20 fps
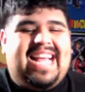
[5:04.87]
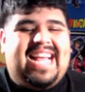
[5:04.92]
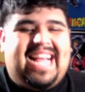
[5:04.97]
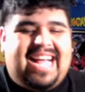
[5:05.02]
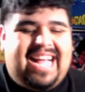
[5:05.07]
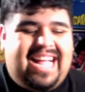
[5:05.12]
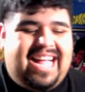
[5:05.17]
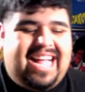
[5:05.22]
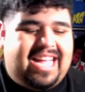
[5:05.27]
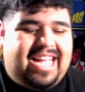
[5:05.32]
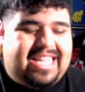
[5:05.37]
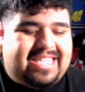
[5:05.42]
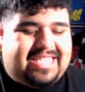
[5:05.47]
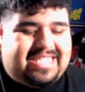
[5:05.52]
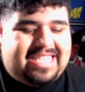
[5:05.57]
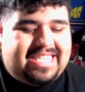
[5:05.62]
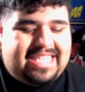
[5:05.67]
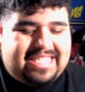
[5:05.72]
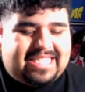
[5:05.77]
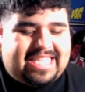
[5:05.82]

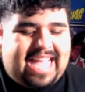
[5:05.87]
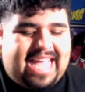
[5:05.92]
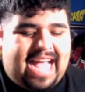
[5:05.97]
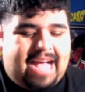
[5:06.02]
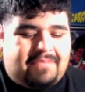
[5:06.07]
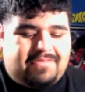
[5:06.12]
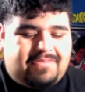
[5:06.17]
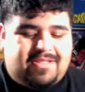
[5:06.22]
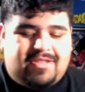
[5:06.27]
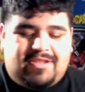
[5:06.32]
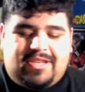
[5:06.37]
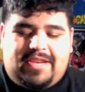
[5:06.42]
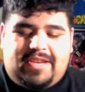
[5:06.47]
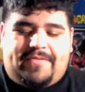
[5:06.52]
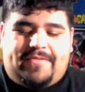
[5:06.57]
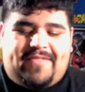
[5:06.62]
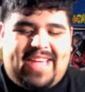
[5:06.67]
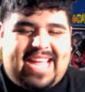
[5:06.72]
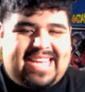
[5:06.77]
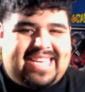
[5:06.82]
Just absolutely
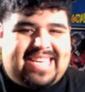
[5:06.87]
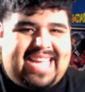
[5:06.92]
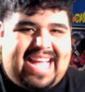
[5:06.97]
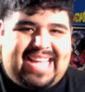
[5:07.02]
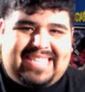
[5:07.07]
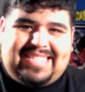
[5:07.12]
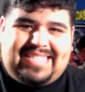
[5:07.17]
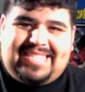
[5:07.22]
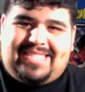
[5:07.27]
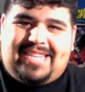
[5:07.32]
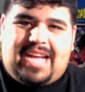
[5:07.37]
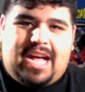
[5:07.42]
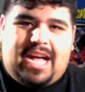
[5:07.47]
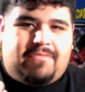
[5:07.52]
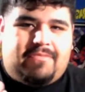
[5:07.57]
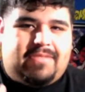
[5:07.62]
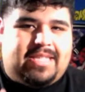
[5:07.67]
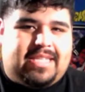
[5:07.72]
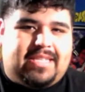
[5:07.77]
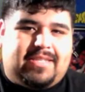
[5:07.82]
fantastic
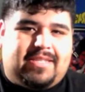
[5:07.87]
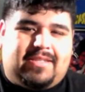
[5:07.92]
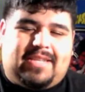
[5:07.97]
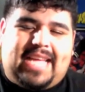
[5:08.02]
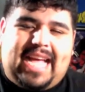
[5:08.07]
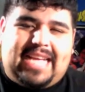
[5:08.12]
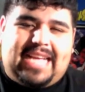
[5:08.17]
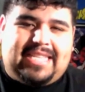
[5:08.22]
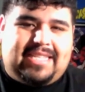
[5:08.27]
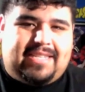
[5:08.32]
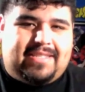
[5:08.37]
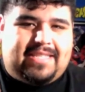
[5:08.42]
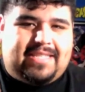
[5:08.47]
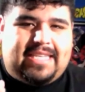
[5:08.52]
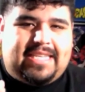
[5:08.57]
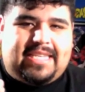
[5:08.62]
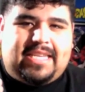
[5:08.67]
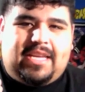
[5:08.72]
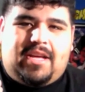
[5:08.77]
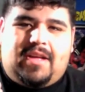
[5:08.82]
job with the casting of
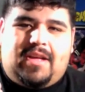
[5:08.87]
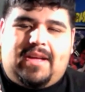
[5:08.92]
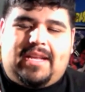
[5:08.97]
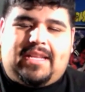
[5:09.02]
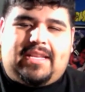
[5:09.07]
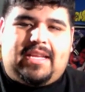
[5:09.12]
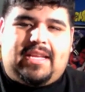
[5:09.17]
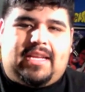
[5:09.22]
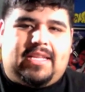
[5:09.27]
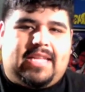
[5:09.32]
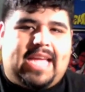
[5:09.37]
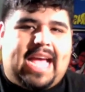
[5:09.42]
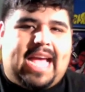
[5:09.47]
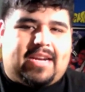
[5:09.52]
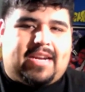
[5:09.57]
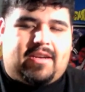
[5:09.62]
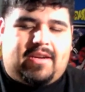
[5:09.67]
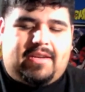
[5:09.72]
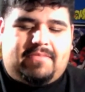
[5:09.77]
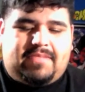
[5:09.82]
Ezekiel and the
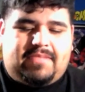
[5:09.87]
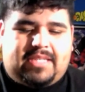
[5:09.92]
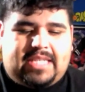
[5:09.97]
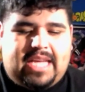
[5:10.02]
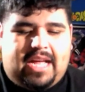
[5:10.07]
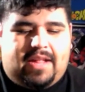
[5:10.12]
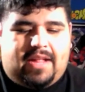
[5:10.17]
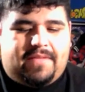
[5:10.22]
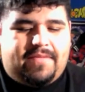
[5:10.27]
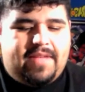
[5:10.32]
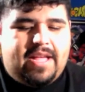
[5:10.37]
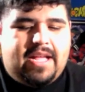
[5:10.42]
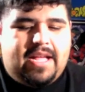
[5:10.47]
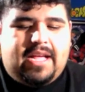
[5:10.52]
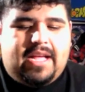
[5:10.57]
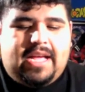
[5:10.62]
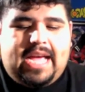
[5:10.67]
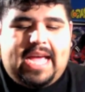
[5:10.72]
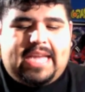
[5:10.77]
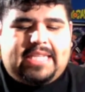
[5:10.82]
actor himself.
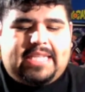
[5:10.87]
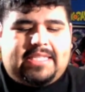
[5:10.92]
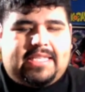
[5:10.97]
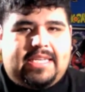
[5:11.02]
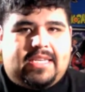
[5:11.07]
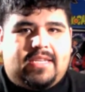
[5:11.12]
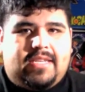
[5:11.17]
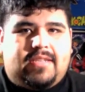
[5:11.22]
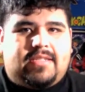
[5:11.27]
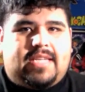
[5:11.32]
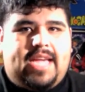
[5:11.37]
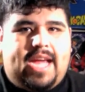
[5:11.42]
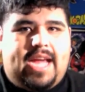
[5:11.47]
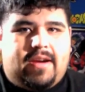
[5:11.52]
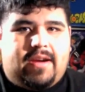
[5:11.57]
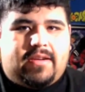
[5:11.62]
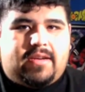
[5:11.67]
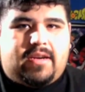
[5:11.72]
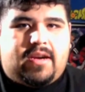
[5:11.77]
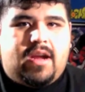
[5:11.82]
And Ezekiel's
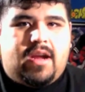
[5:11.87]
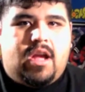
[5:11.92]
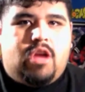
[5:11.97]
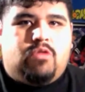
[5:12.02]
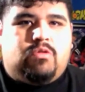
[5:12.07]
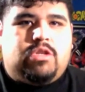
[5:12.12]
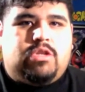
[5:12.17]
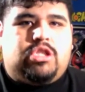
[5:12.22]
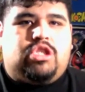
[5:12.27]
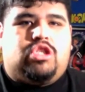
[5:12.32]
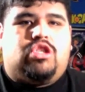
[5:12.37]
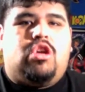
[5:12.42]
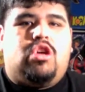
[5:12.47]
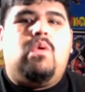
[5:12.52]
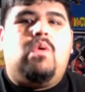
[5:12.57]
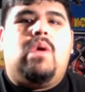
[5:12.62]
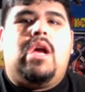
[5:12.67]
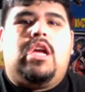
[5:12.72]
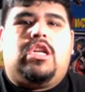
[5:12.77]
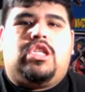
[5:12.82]
character was
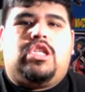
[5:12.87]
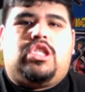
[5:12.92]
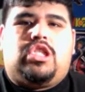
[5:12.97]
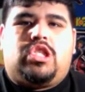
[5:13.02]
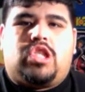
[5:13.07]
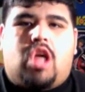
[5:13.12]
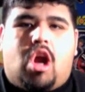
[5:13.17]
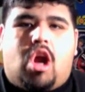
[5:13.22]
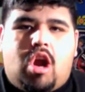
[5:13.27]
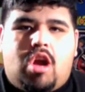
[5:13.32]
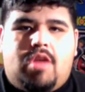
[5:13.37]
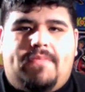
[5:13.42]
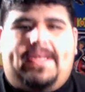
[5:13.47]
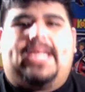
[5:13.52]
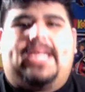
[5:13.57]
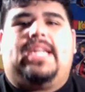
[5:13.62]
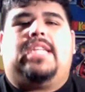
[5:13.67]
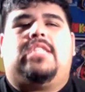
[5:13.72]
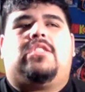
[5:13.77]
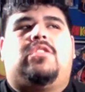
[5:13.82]
so
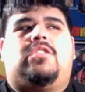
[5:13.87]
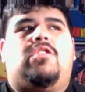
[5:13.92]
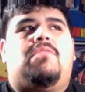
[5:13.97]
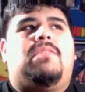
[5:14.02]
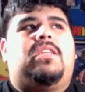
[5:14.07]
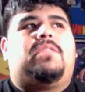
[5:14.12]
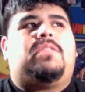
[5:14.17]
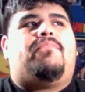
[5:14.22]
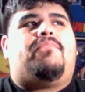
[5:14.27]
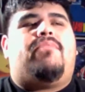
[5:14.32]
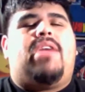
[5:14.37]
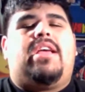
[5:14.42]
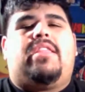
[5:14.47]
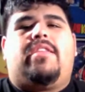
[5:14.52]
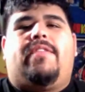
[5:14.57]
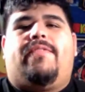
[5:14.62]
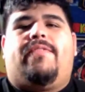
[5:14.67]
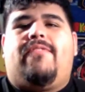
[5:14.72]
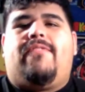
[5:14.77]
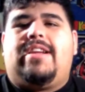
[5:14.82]
charming and so much
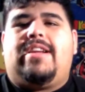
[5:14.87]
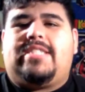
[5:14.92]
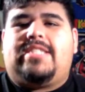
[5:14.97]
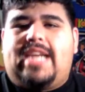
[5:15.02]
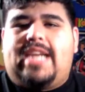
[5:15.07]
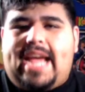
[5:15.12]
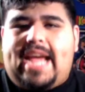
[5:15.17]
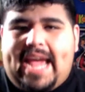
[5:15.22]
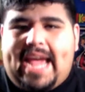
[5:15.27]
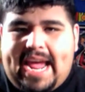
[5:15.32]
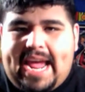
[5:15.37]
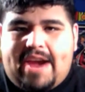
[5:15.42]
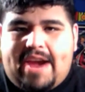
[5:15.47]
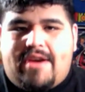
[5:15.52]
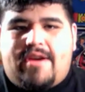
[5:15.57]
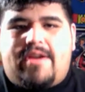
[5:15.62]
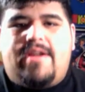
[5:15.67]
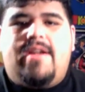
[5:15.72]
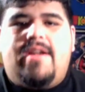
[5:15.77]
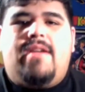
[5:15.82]
breath of fresh air